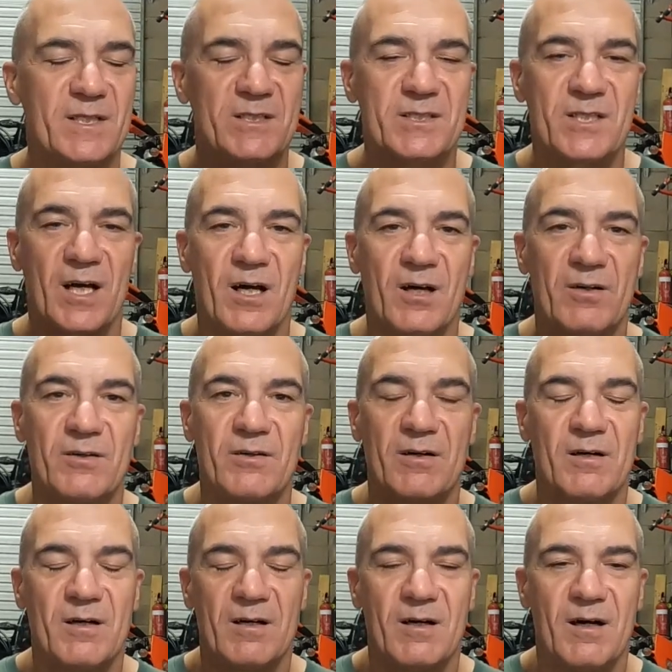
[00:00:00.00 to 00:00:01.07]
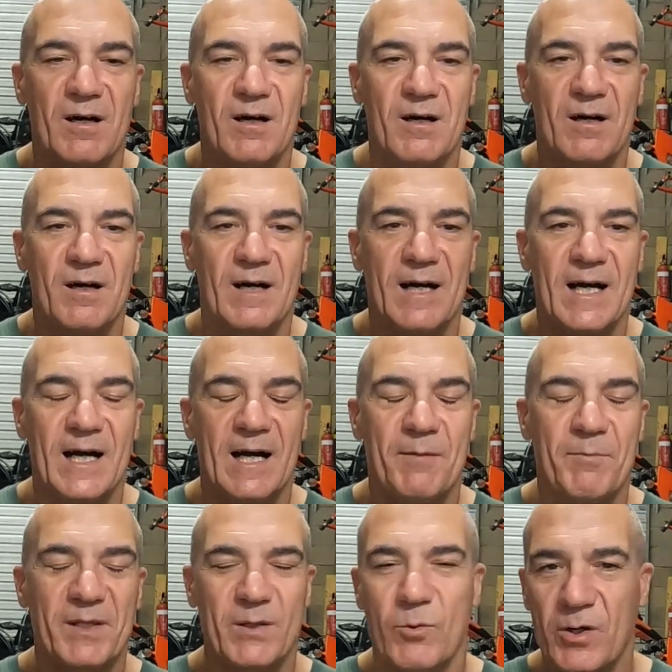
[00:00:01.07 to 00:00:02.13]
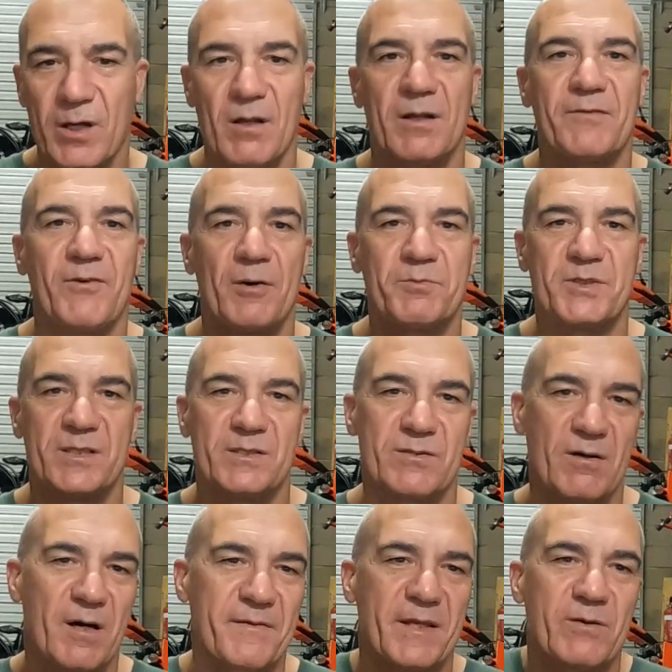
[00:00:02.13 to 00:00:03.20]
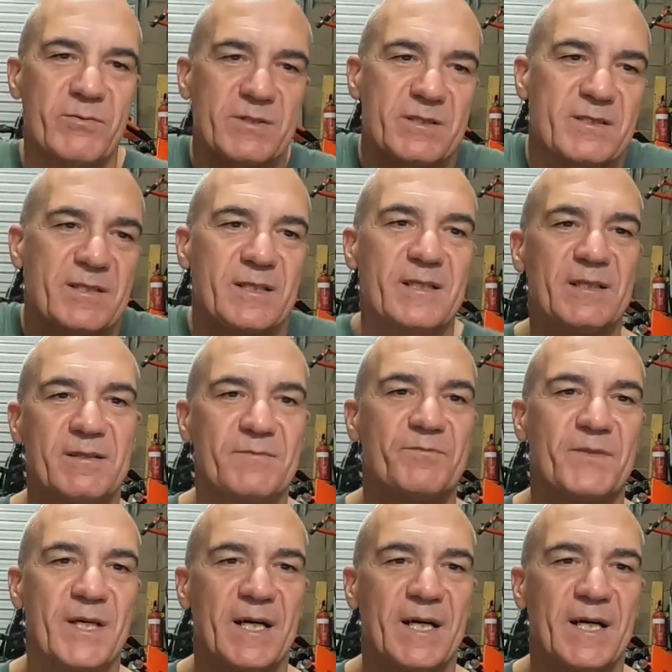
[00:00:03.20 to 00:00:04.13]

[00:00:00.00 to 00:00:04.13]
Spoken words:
So, but there weren't a lot of options, right? There was a